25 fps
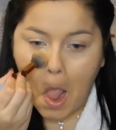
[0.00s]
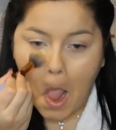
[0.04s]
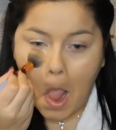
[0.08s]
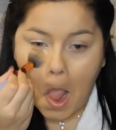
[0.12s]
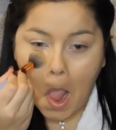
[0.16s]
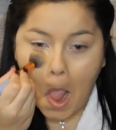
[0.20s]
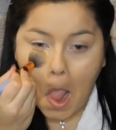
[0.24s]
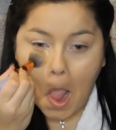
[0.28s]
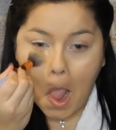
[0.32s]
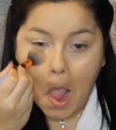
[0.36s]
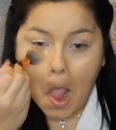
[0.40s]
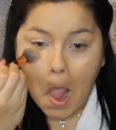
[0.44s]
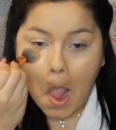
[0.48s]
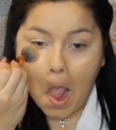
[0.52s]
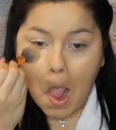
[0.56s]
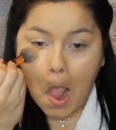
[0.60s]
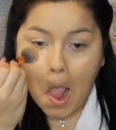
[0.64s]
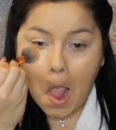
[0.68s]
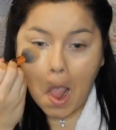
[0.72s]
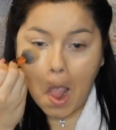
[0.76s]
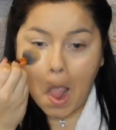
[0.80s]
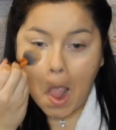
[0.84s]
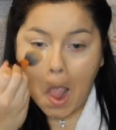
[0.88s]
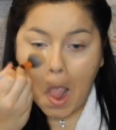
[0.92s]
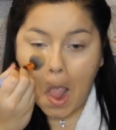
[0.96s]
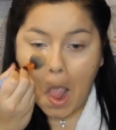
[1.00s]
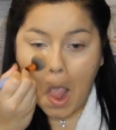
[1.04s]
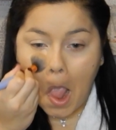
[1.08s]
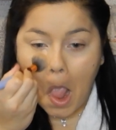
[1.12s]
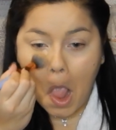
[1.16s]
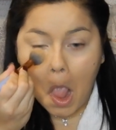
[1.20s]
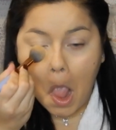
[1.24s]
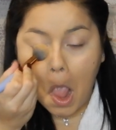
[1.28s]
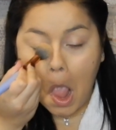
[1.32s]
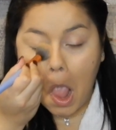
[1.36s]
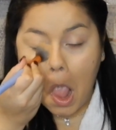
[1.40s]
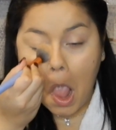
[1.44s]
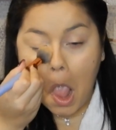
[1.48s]

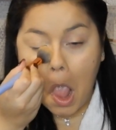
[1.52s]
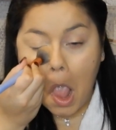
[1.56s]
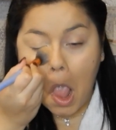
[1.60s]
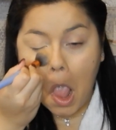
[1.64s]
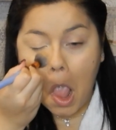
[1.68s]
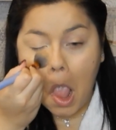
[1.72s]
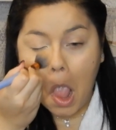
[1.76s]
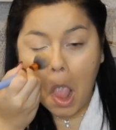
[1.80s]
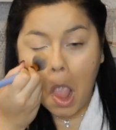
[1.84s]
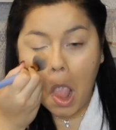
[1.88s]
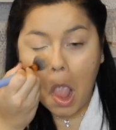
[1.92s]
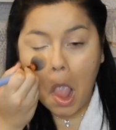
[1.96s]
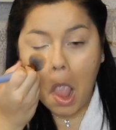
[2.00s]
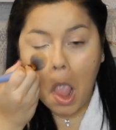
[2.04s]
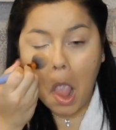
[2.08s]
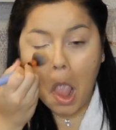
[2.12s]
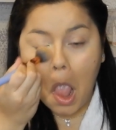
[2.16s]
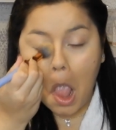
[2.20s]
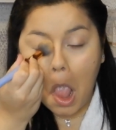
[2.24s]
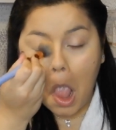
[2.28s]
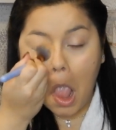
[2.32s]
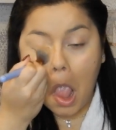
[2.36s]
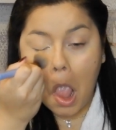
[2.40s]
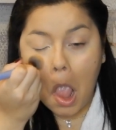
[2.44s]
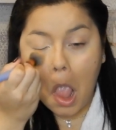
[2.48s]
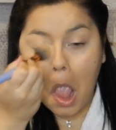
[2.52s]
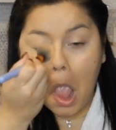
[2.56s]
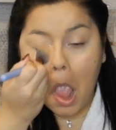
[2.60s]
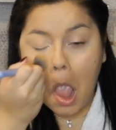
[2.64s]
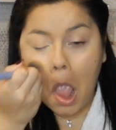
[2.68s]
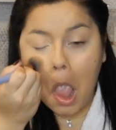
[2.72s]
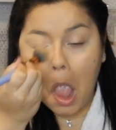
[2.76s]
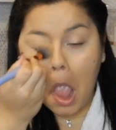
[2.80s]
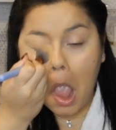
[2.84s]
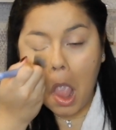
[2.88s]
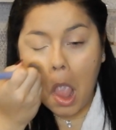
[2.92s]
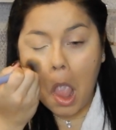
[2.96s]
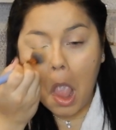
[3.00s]

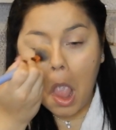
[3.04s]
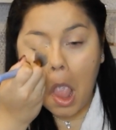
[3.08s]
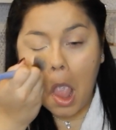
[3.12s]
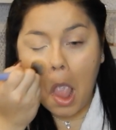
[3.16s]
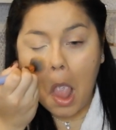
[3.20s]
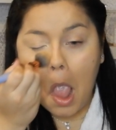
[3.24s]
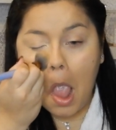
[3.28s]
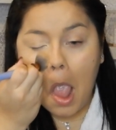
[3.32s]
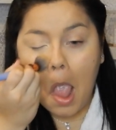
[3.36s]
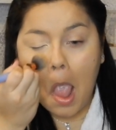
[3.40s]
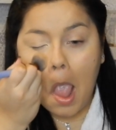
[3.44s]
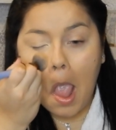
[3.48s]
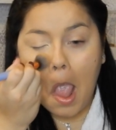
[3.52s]
Nobody speaks.